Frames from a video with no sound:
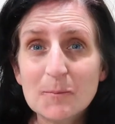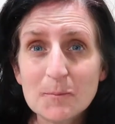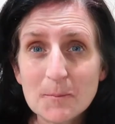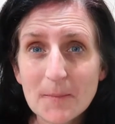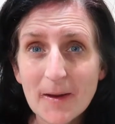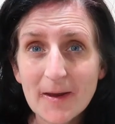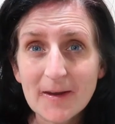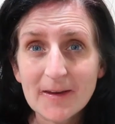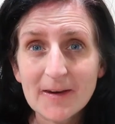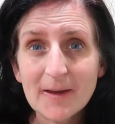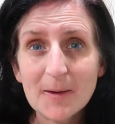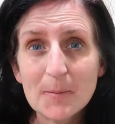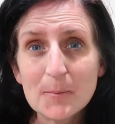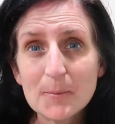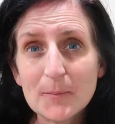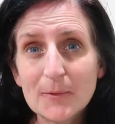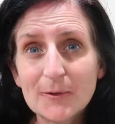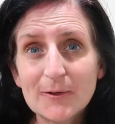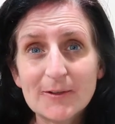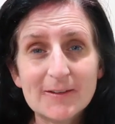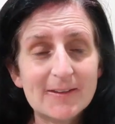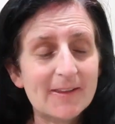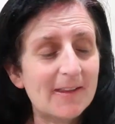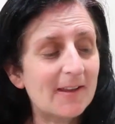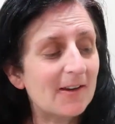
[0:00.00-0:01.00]
made up
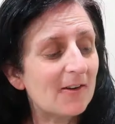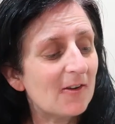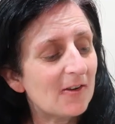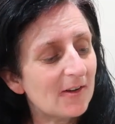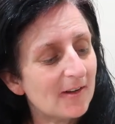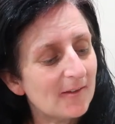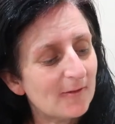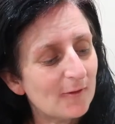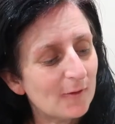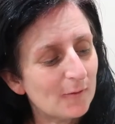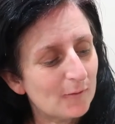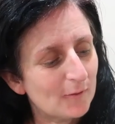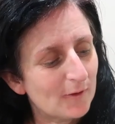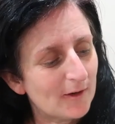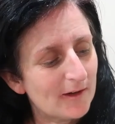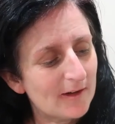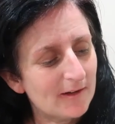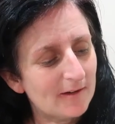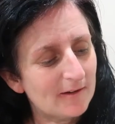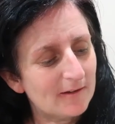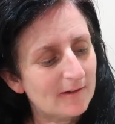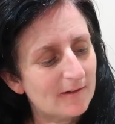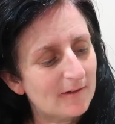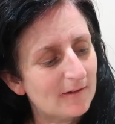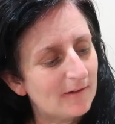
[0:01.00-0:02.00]
books. They're not even
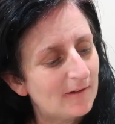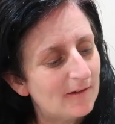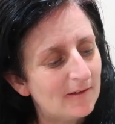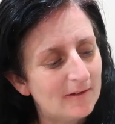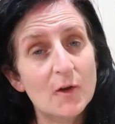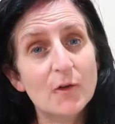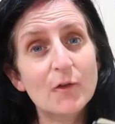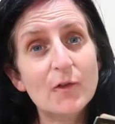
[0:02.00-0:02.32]
real.